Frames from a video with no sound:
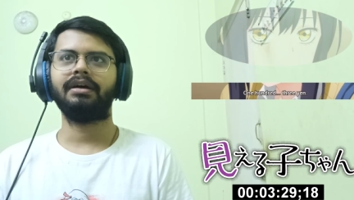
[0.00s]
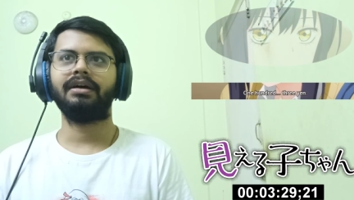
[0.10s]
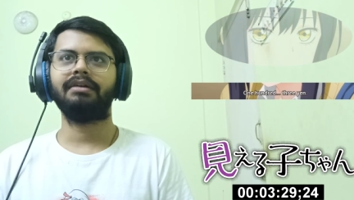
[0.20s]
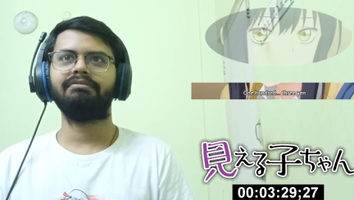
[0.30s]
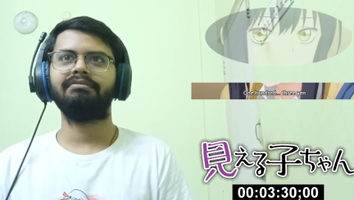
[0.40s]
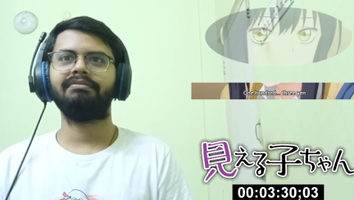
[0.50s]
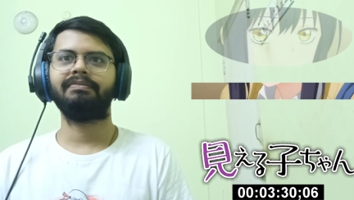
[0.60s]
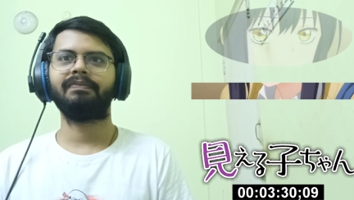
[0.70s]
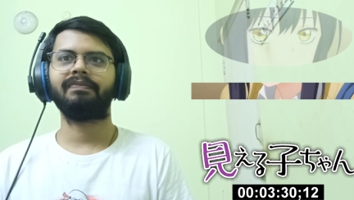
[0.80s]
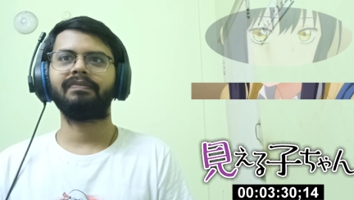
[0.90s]
Oh,
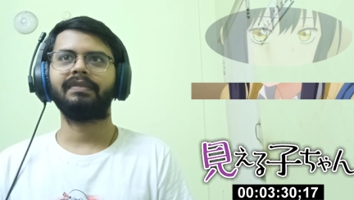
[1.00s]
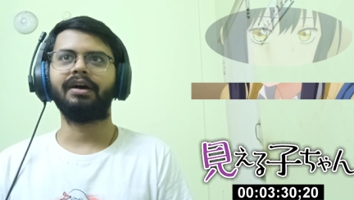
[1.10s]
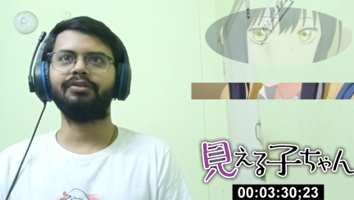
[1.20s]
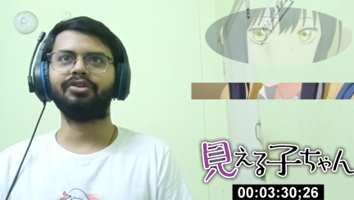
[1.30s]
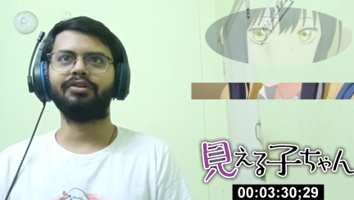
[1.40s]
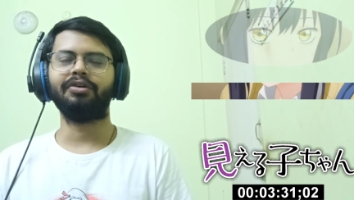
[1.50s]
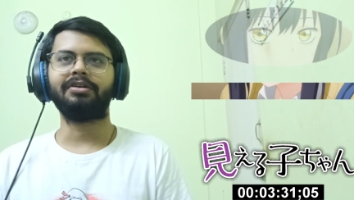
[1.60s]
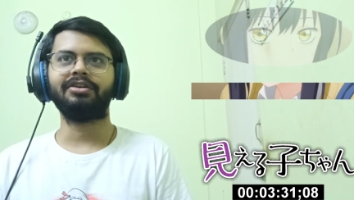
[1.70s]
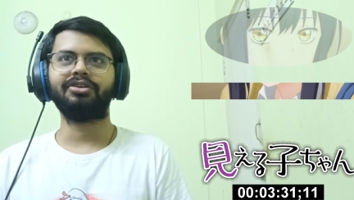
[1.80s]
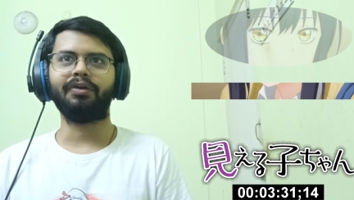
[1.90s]
don't
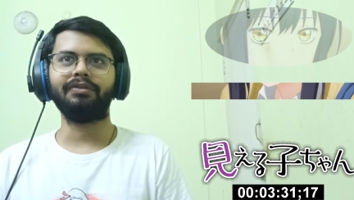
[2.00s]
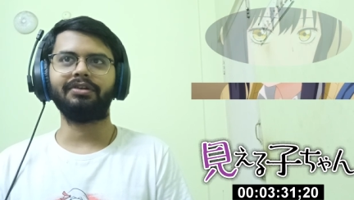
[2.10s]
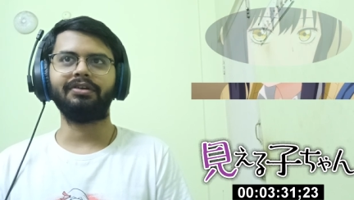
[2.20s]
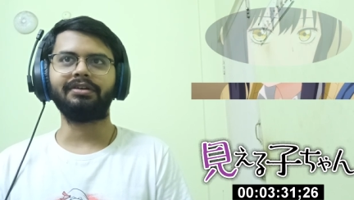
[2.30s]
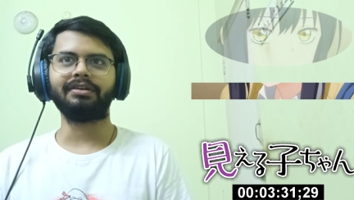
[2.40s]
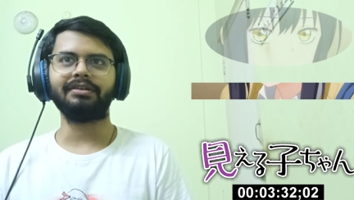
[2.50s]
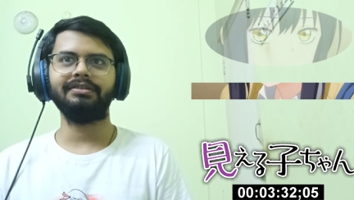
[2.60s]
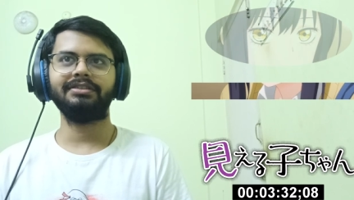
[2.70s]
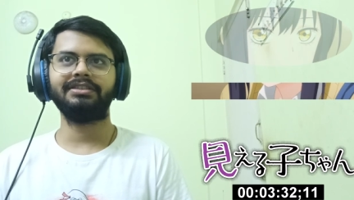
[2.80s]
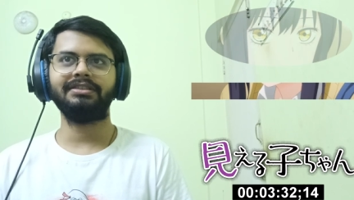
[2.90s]
look. Don't look.
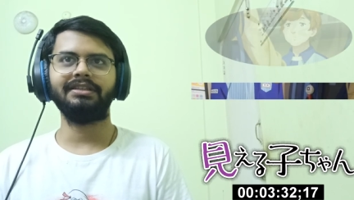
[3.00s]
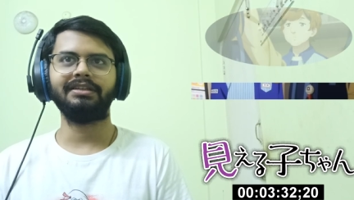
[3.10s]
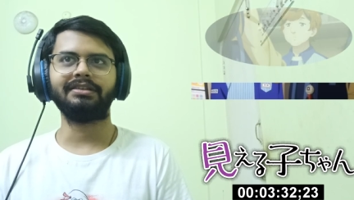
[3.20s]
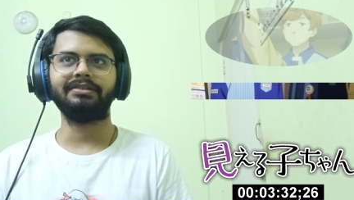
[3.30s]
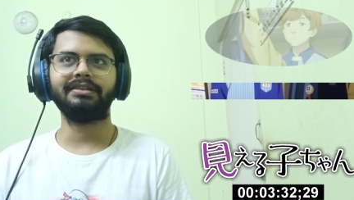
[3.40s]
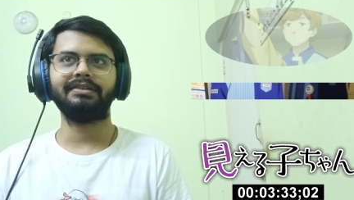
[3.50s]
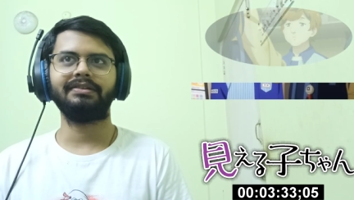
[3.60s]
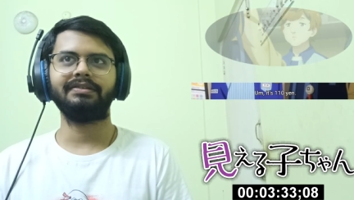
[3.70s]
It'll...